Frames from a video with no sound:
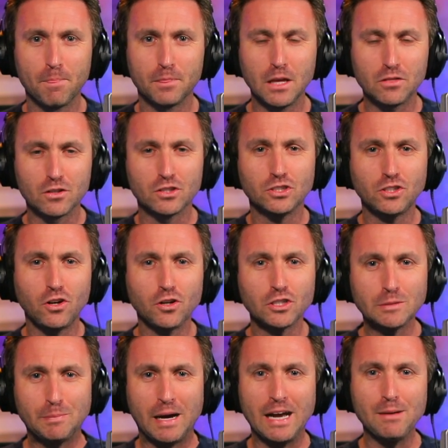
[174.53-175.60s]
that the
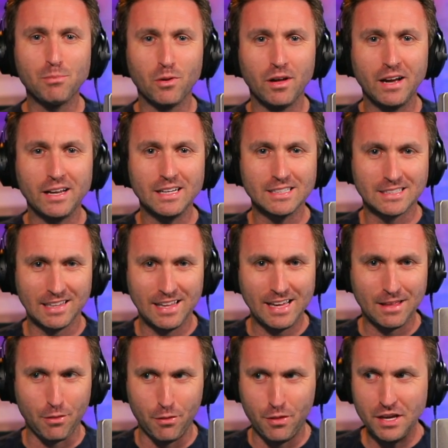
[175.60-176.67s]
Sharks pipeline is
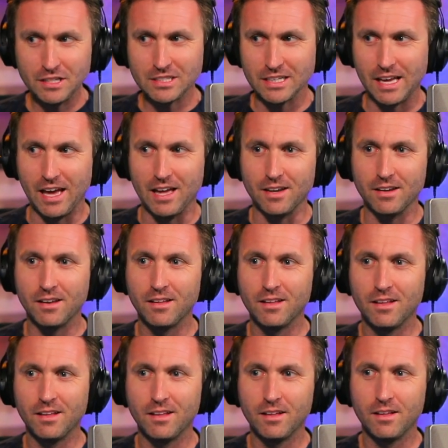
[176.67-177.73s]
like this again?
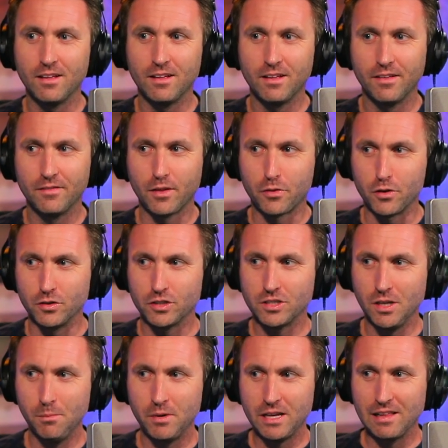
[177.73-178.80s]
That there's
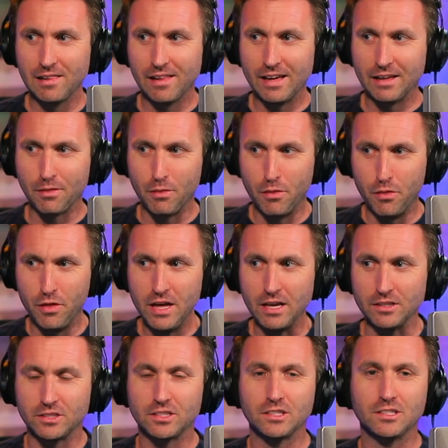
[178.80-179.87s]
somebody like
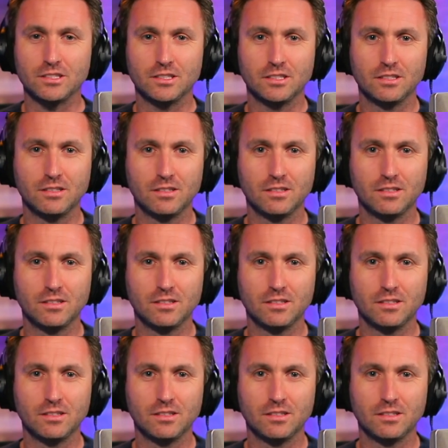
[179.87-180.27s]
this